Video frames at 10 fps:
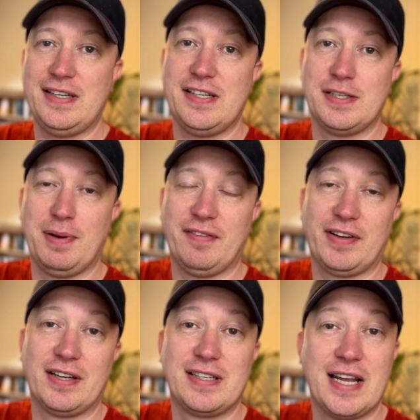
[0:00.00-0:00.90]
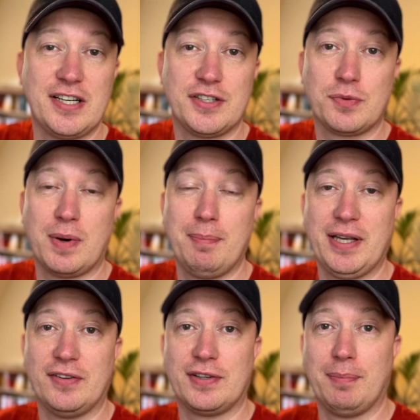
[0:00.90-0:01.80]
is a bit of a contentious one
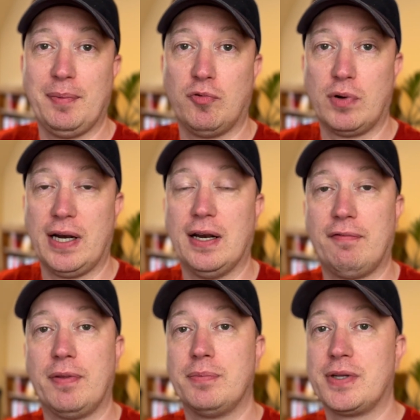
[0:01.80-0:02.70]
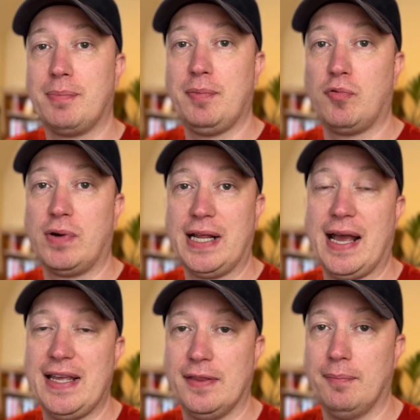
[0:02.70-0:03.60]
because some people really love them, some people really
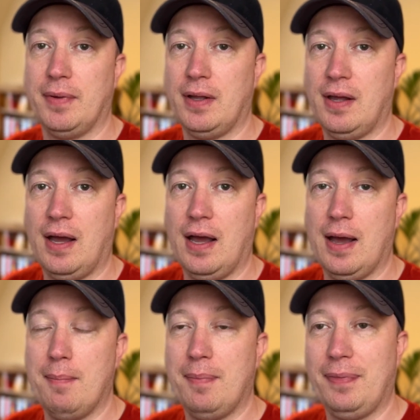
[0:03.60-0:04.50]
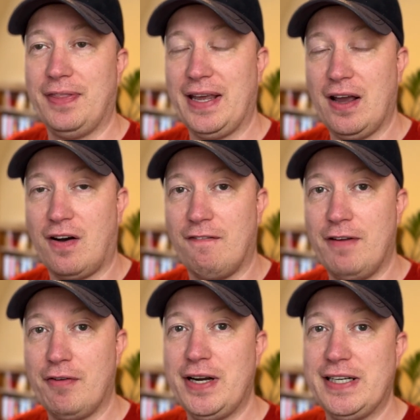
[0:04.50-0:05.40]
hate them. They are
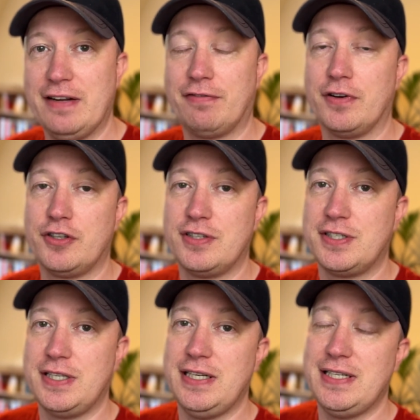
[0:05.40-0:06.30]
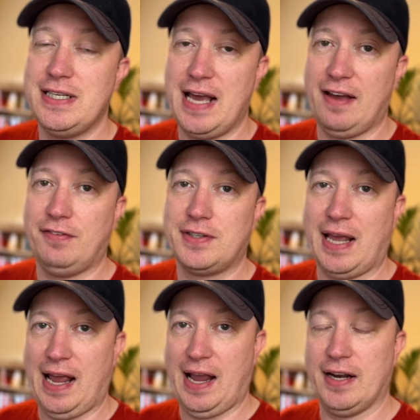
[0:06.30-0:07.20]
very different to CTFs
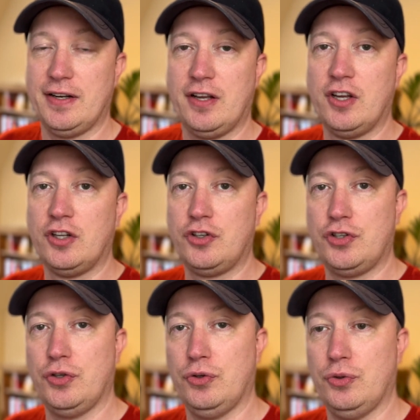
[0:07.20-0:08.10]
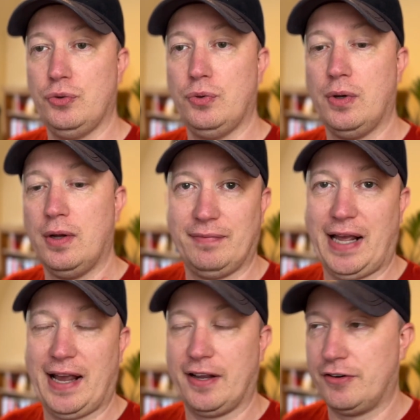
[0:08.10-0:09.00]
and to the
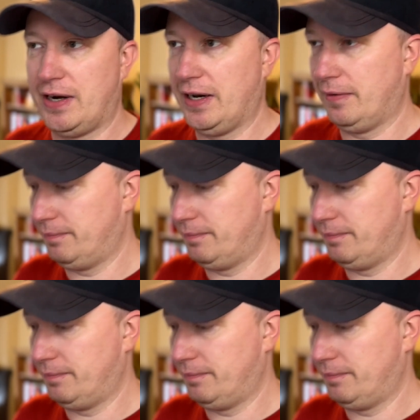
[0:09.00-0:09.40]
hacker training.